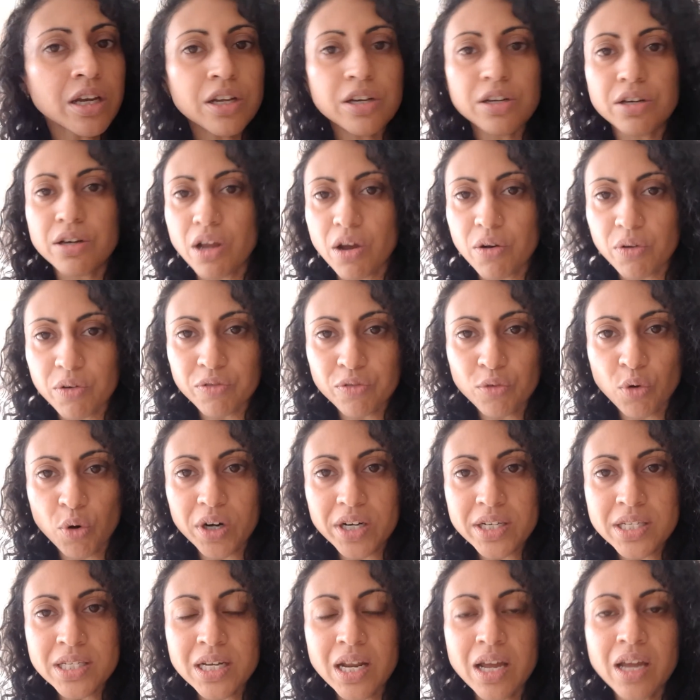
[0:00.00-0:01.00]
No, of
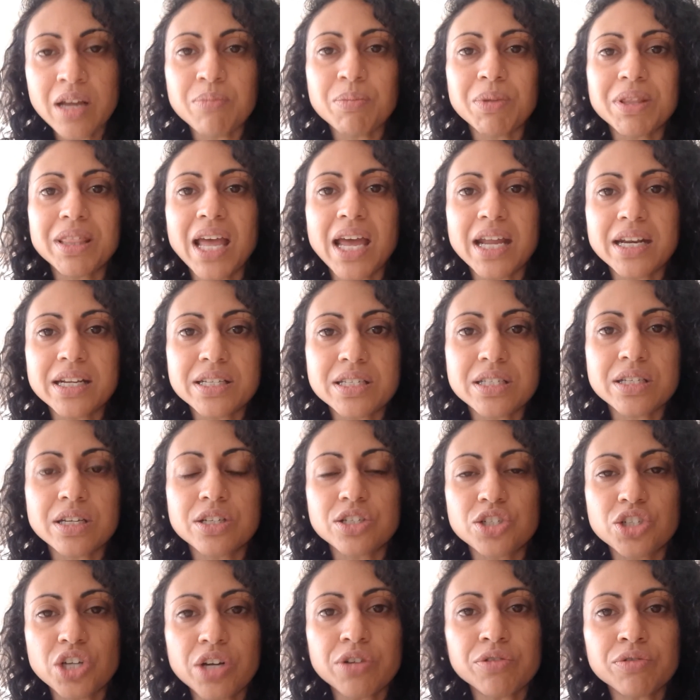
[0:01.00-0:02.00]
course not. But that is a
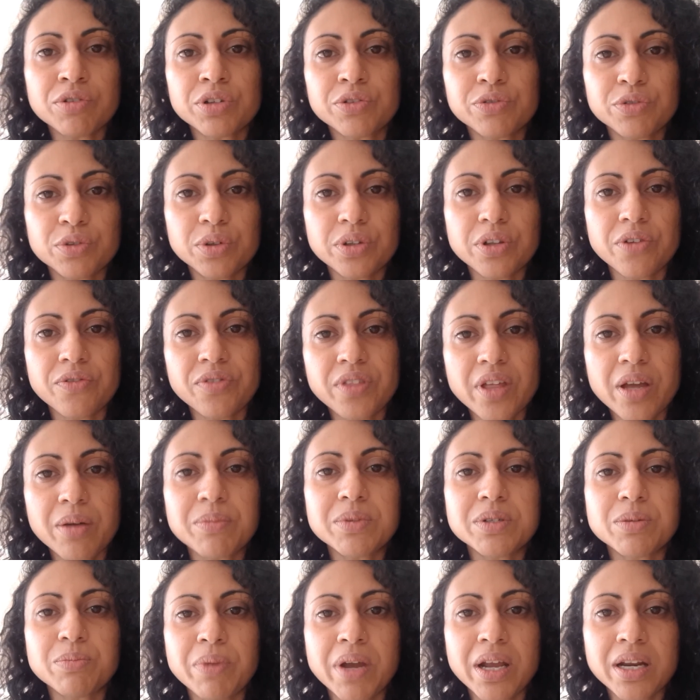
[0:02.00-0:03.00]
general rule of
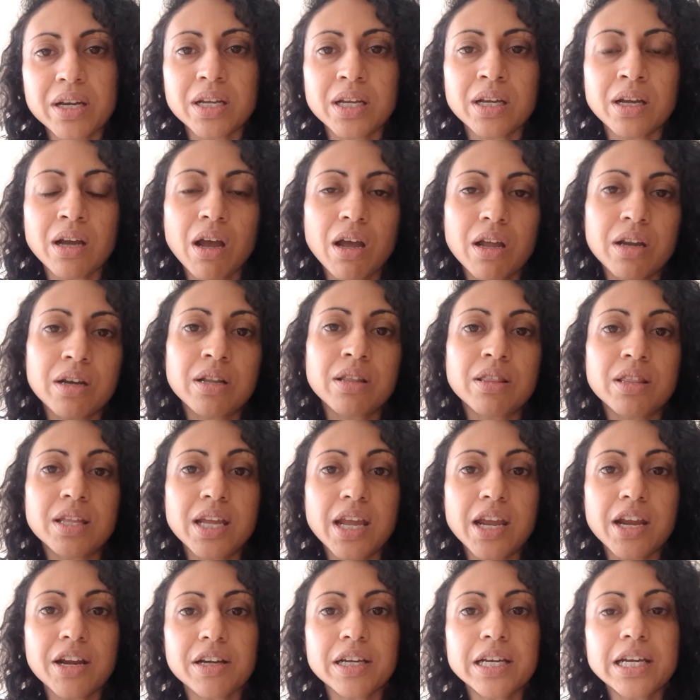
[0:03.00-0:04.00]
thumb, depending on
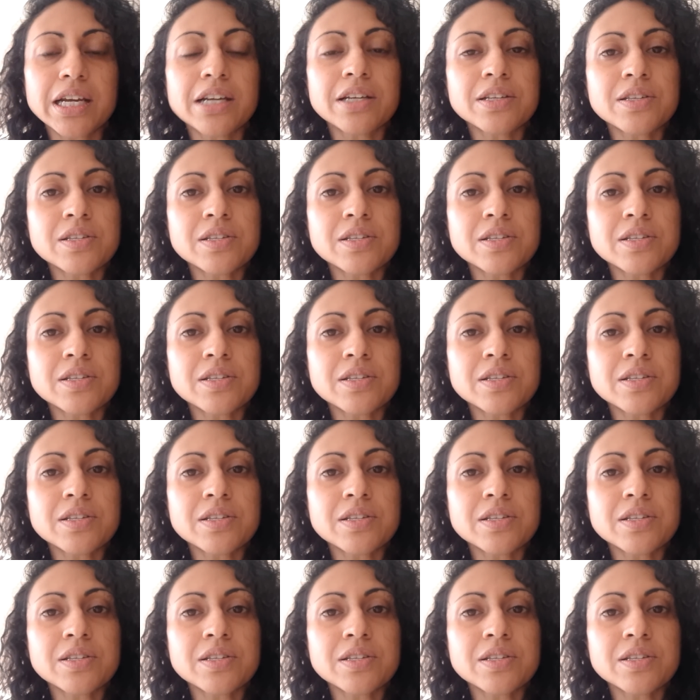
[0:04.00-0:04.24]
the area.